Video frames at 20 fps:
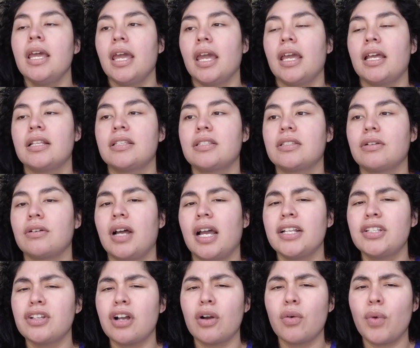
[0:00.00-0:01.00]
And so
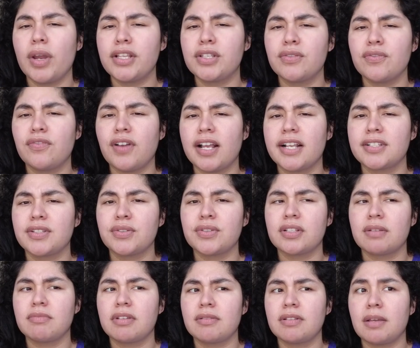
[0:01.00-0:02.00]
I talk way too fast, so
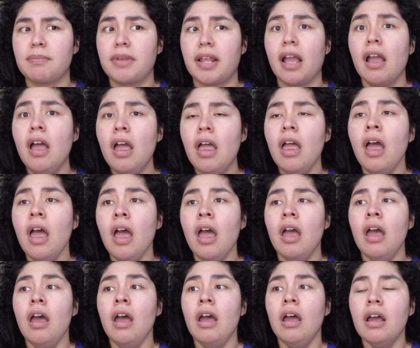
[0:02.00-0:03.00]
sometimes I'd be like
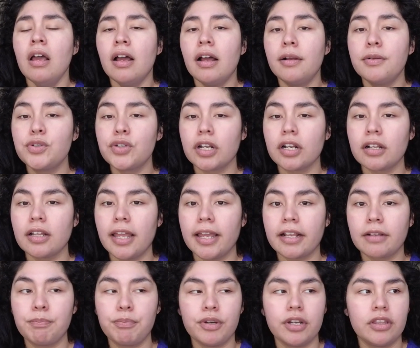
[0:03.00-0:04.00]
I'm trying to
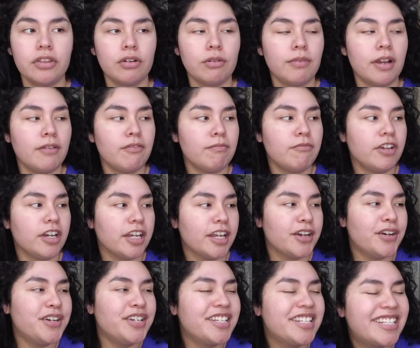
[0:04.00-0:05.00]
like breathe through my
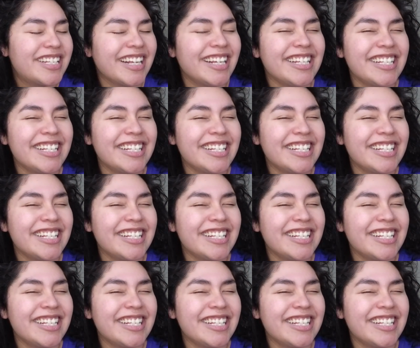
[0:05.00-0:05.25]
videos.